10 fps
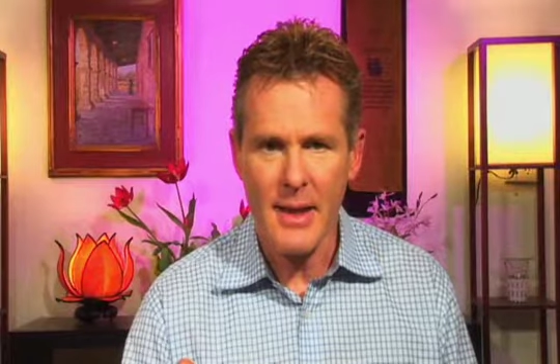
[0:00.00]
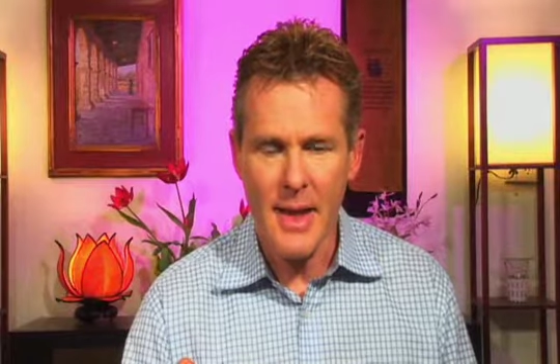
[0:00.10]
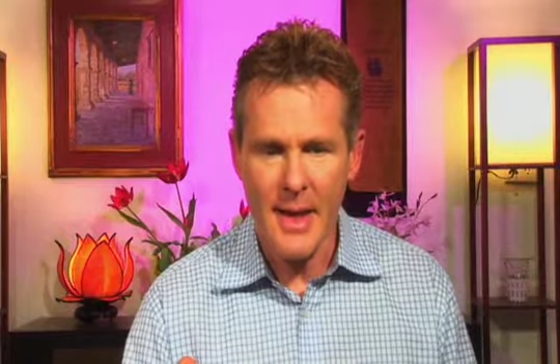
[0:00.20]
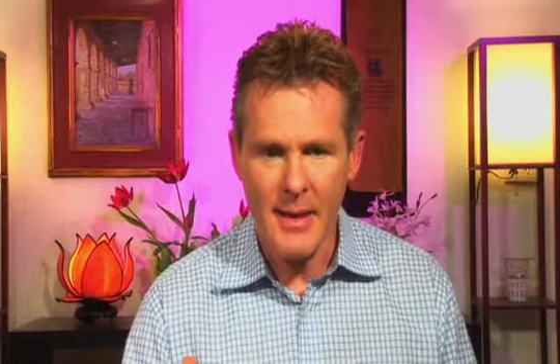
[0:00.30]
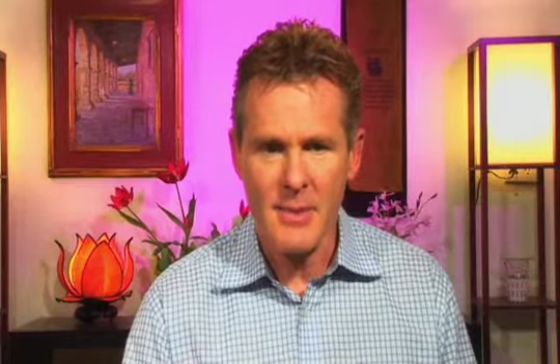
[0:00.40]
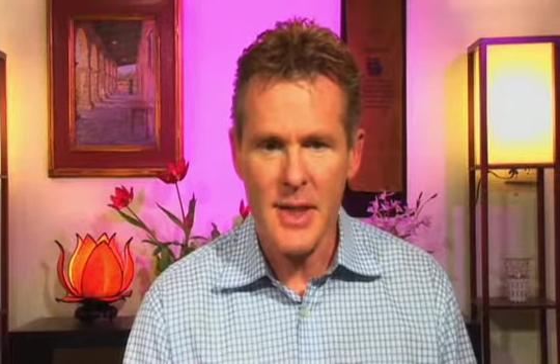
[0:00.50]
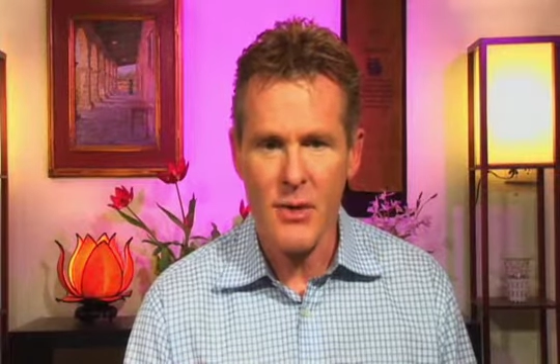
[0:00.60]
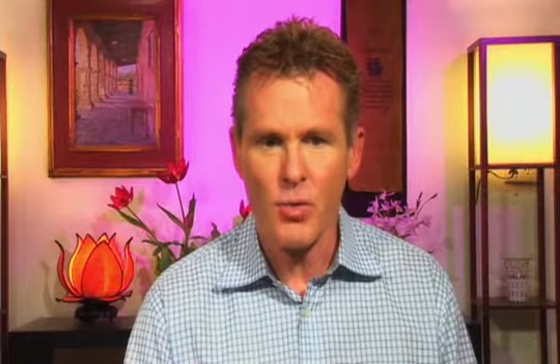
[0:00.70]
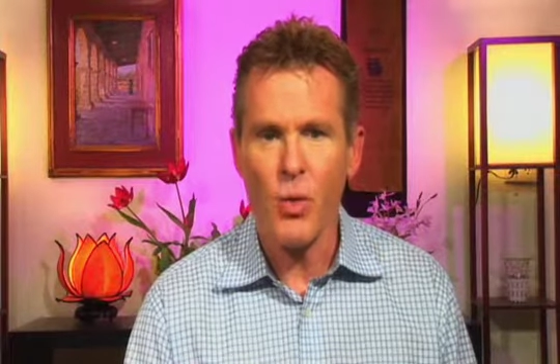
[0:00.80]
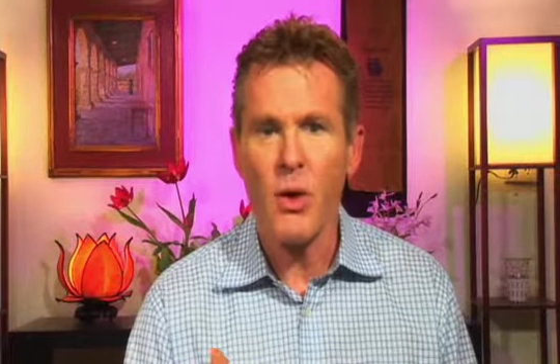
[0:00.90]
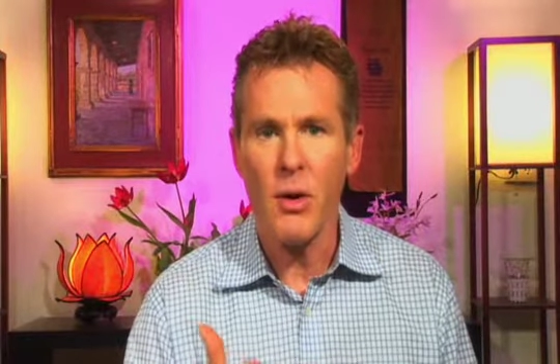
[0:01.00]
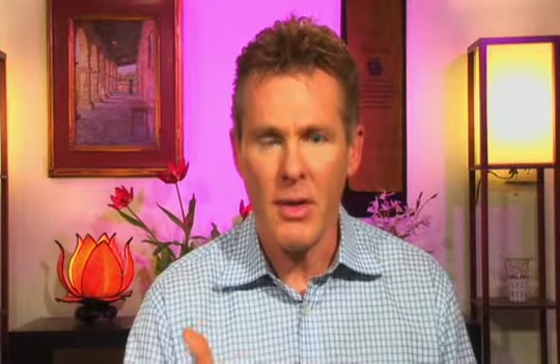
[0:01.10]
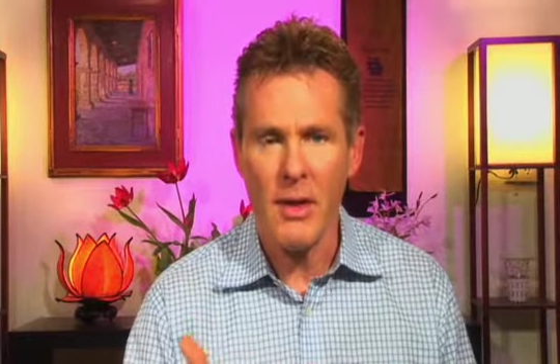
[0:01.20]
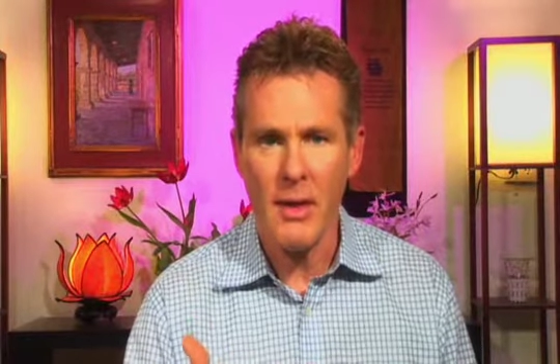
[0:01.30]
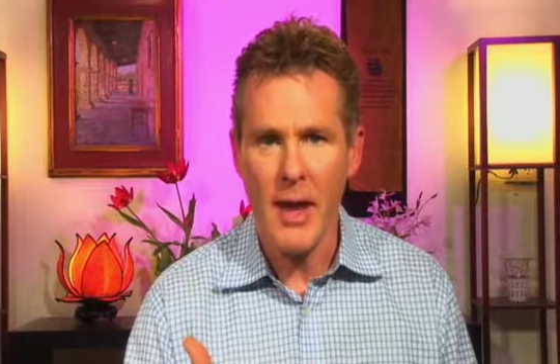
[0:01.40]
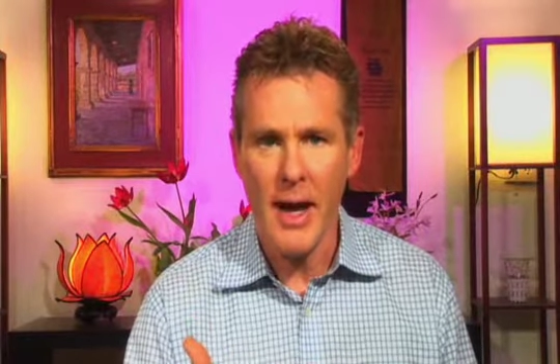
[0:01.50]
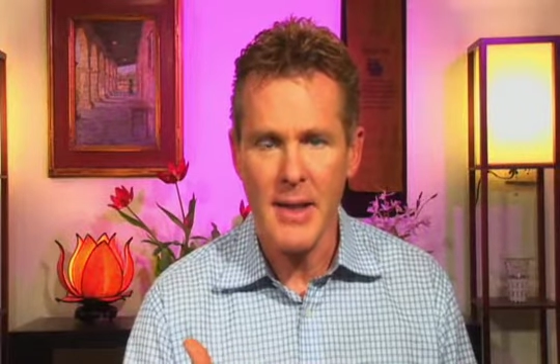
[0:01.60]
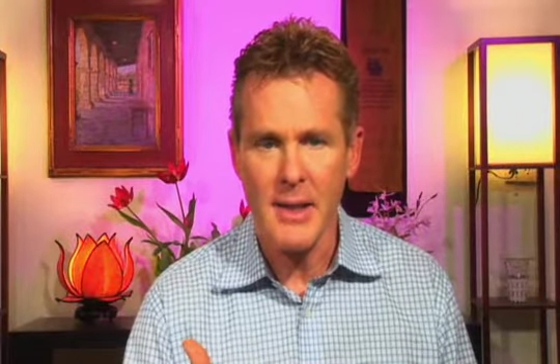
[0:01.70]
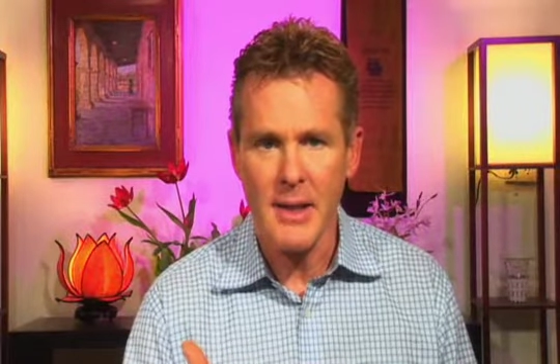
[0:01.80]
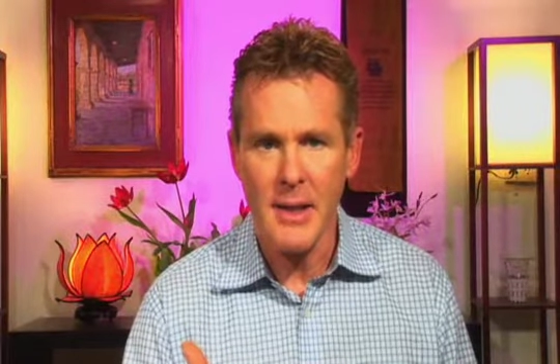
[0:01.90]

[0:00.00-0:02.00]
they themselves were the light.